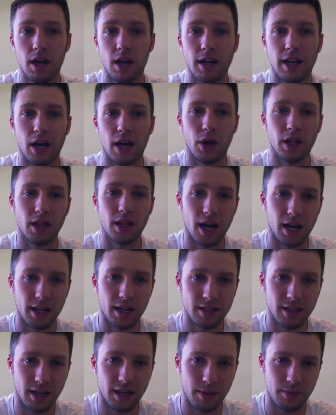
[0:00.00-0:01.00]
Now, a lot of
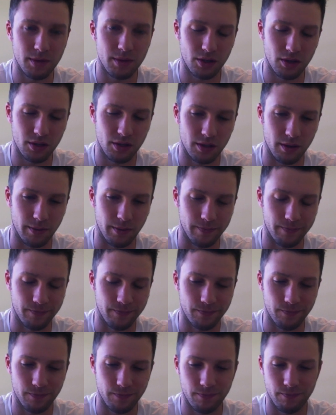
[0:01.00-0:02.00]
times there's
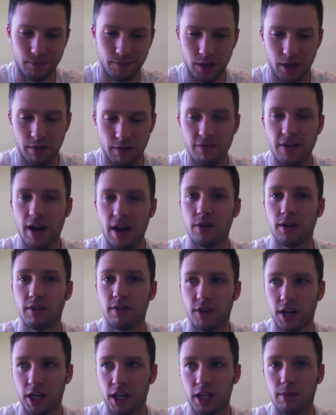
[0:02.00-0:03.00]
some confounding
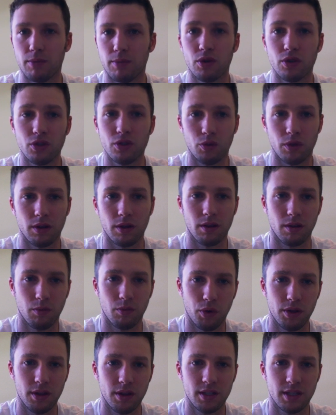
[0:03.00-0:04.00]
variables
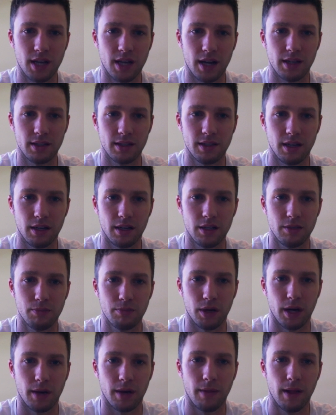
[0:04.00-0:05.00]
with these kind of studies,
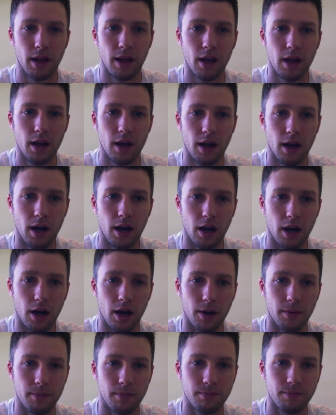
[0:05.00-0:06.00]
but
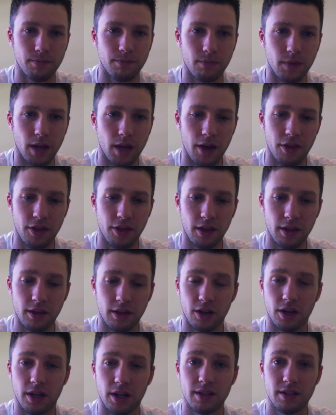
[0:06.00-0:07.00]
I think
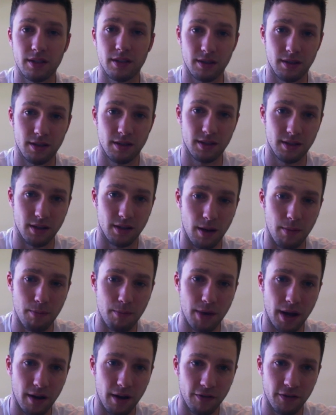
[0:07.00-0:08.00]
there is some
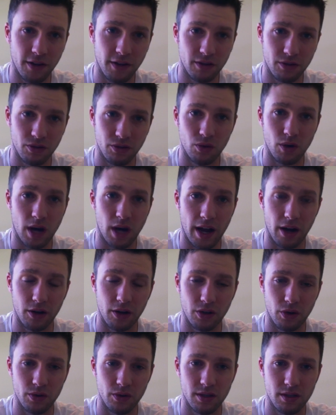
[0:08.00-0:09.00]
benefit to higher
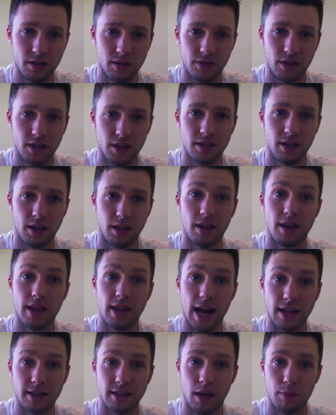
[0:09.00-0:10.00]
doses of this in
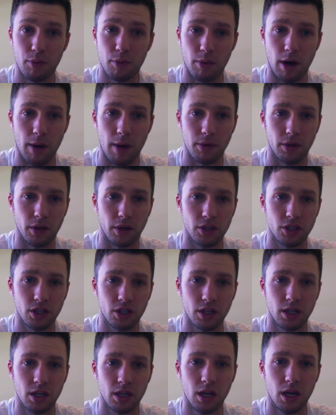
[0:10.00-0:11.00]
that type of
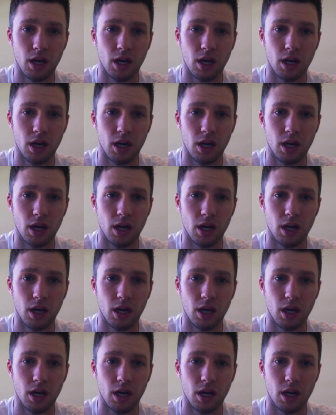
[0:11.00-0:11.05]
population.